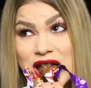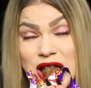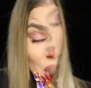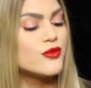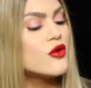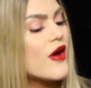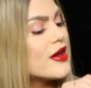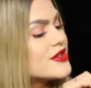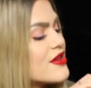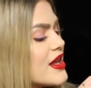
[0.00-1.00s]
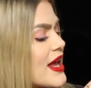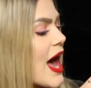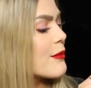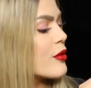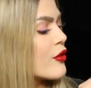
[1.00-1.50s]
Let's move on to the
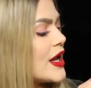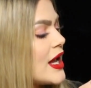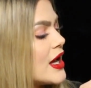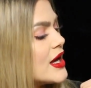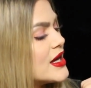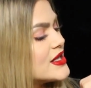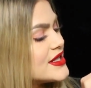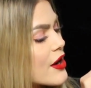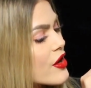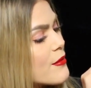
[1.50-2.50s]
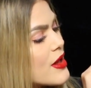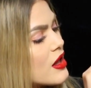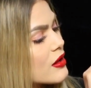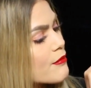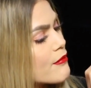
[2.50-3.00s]
Cadbury Dairy
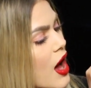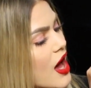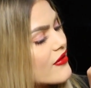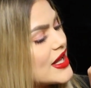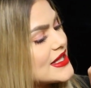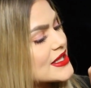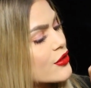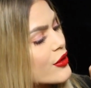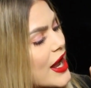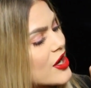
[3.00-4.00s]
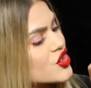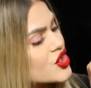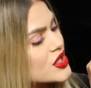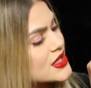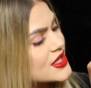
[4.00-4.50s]
Milk Marvelous
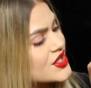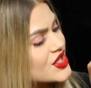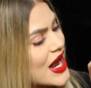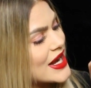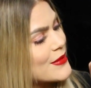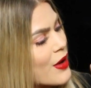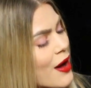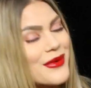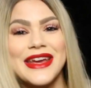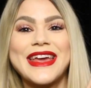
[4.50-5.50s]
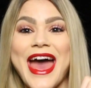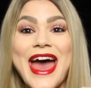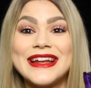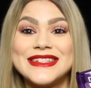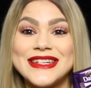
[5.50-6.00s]
Creations Jelly Popping
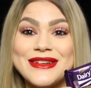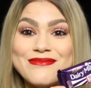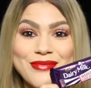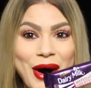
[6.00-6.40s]
Candy